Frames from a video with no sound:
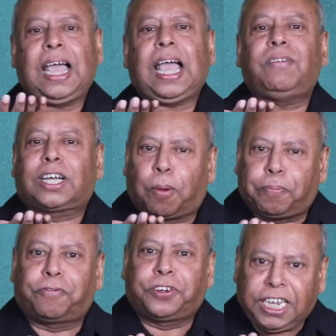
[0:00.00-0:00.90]
I have a
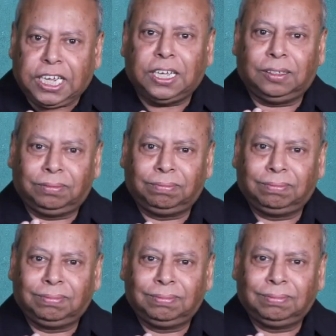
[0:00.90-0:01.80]
cup of tea.
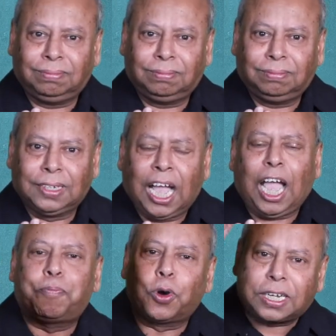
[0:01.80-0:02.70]

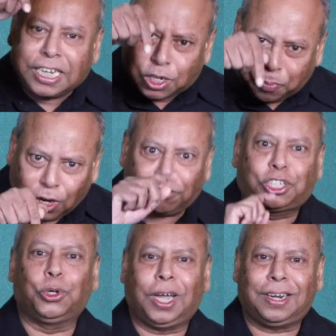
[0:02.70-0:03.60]
I put a teaspoon
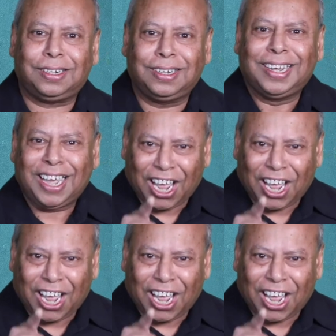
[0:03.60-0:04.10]
of sugar.